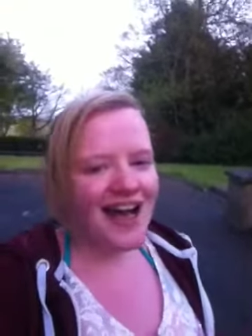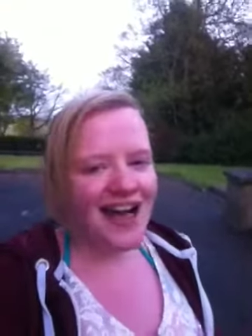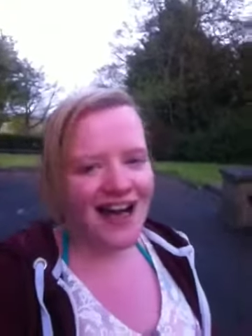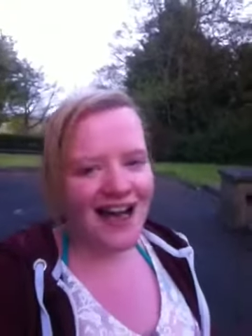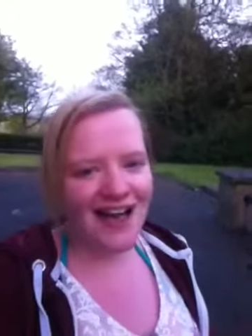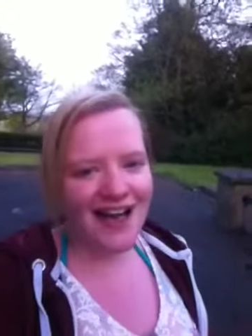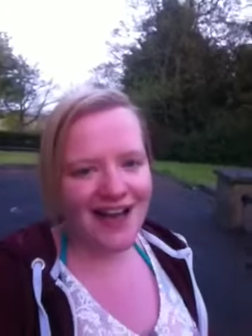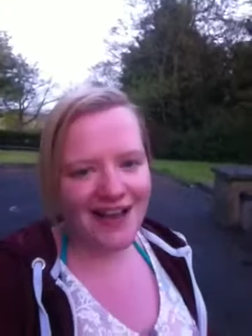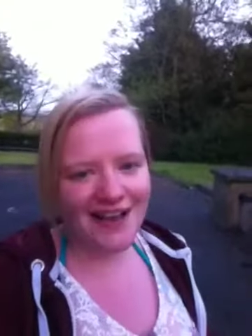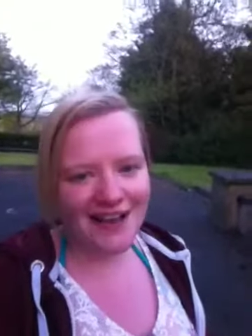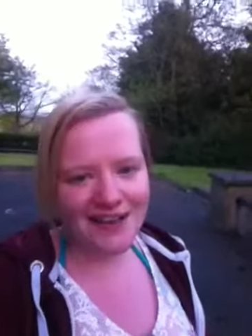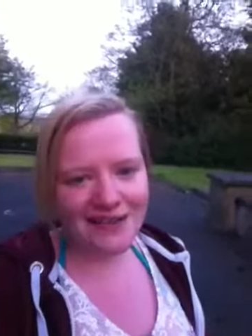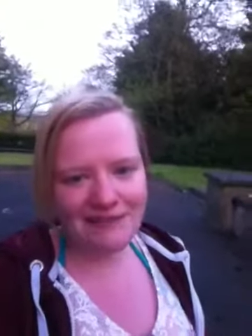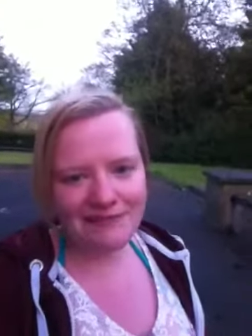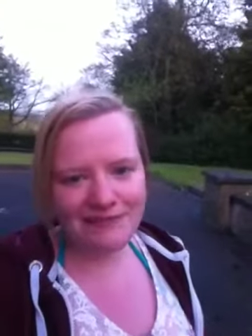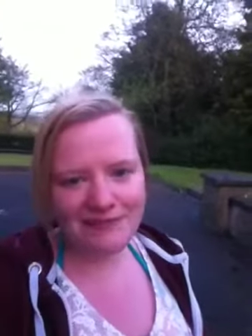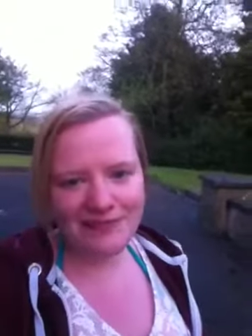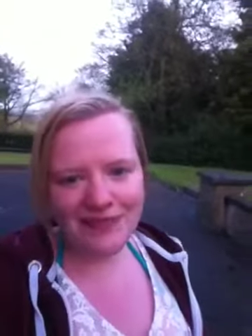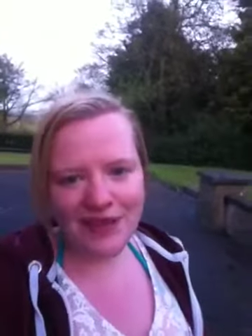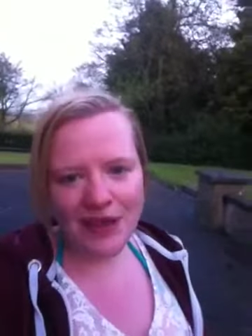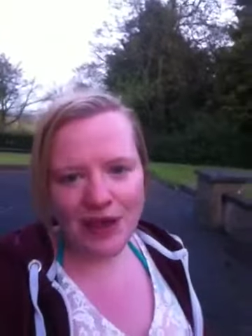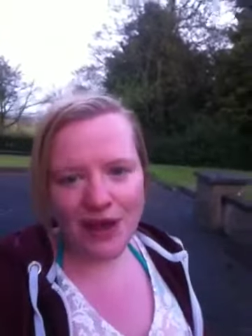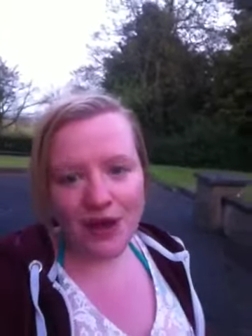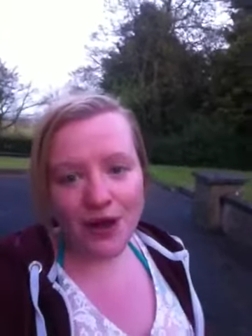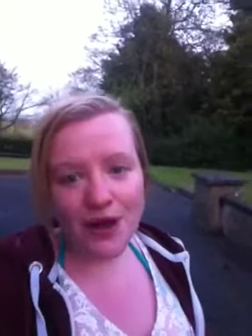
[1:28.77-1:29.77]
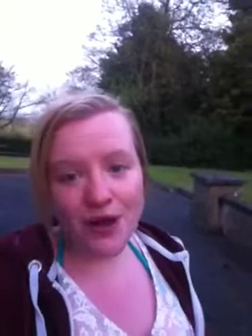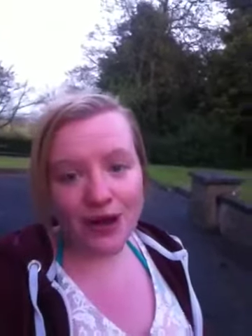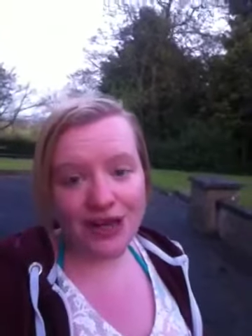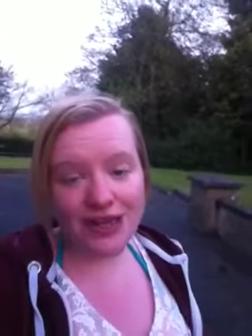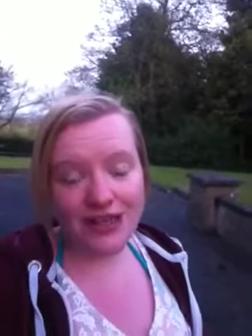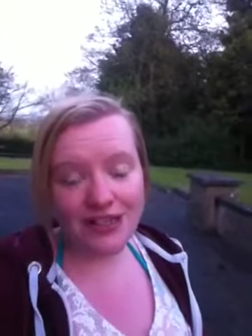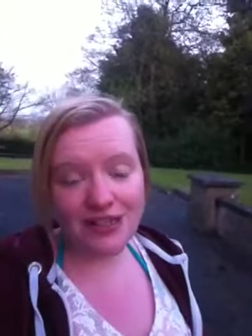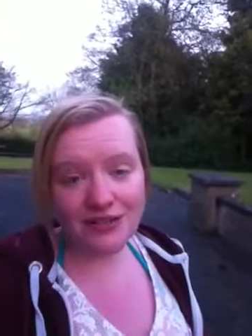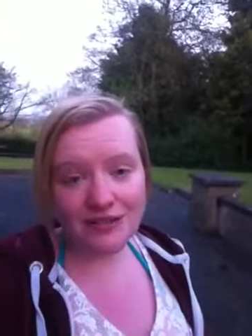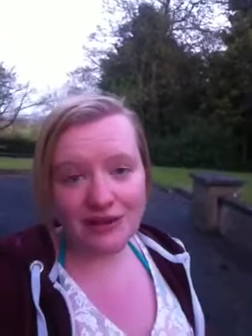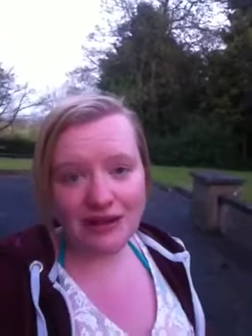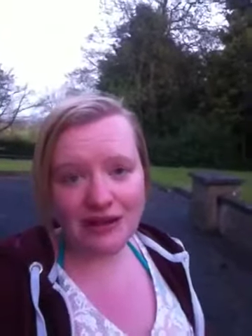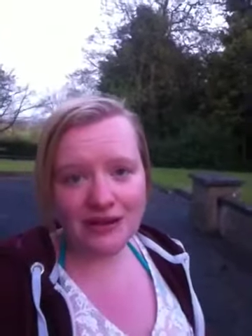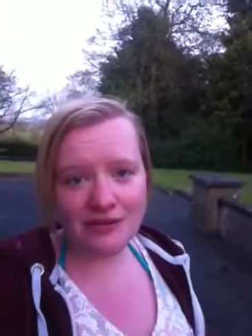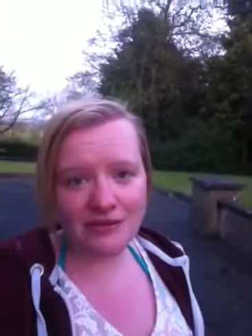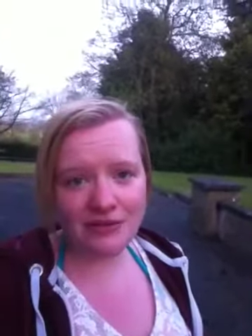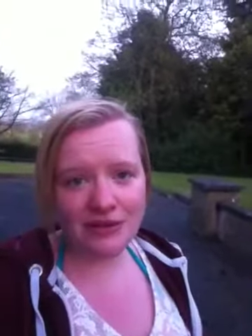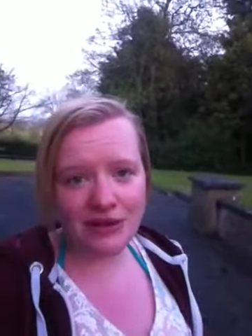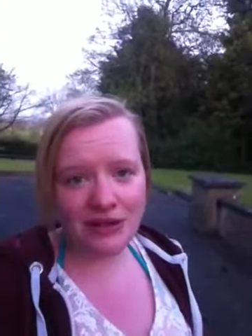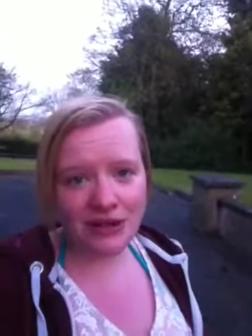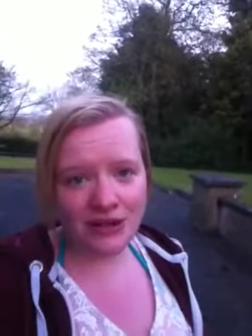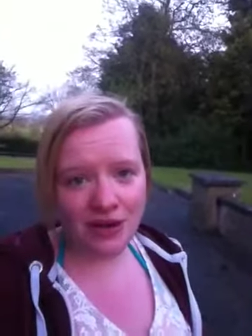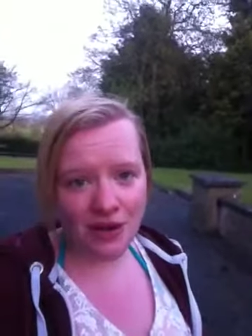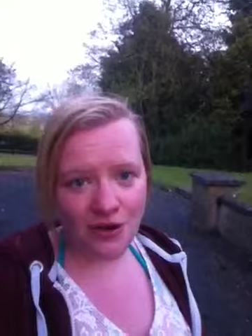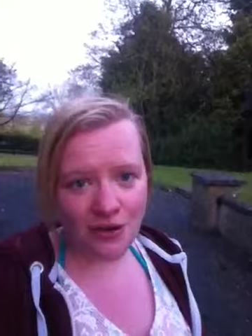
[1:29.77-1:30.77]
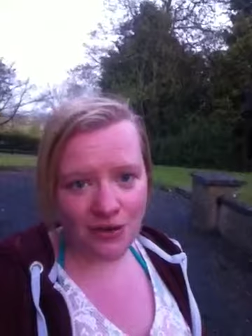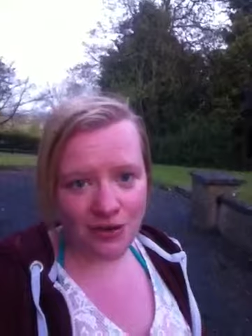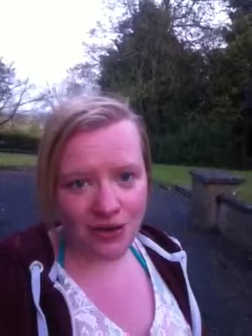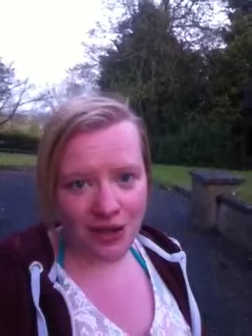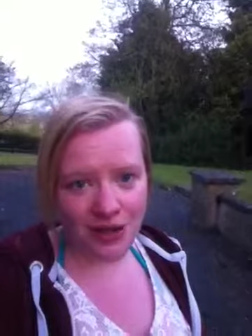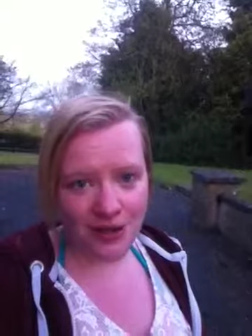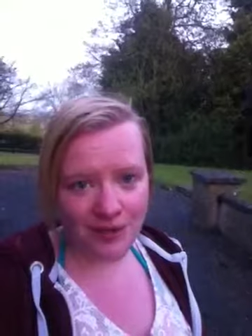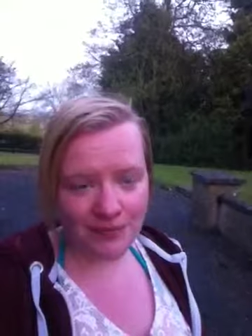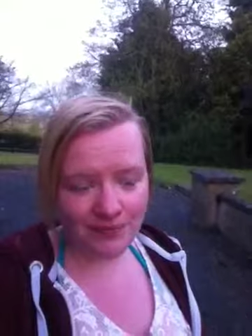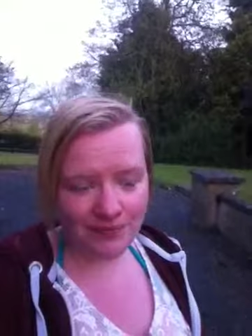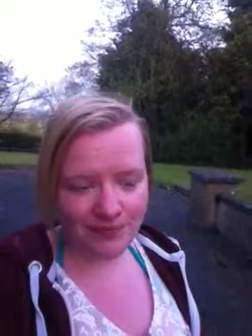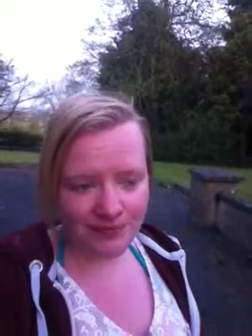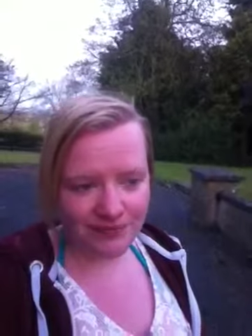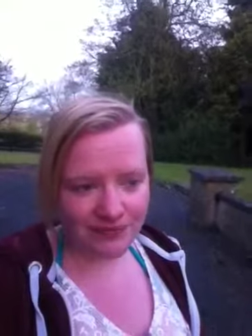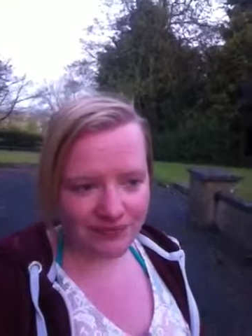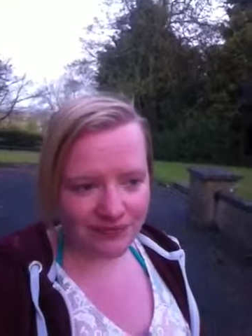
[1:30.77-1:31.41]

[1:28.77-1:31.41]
Okay, so I am going to go now.